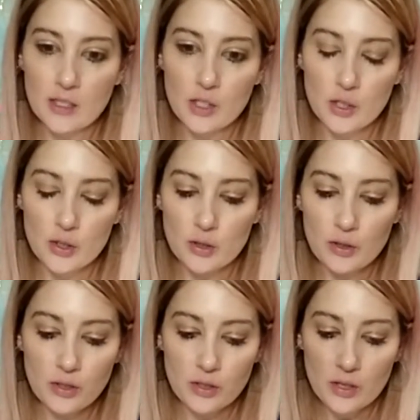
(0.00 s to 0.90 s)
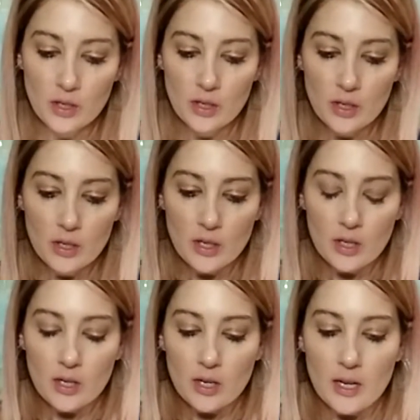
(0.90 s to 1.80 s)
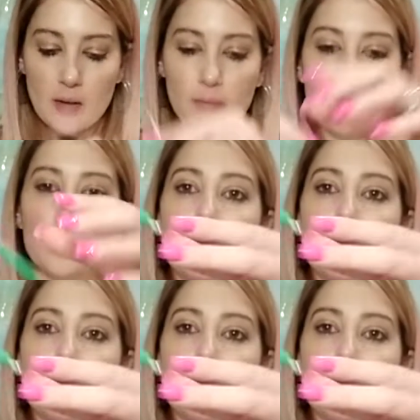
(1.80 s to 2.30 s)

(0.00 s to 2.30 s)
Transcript: to use because you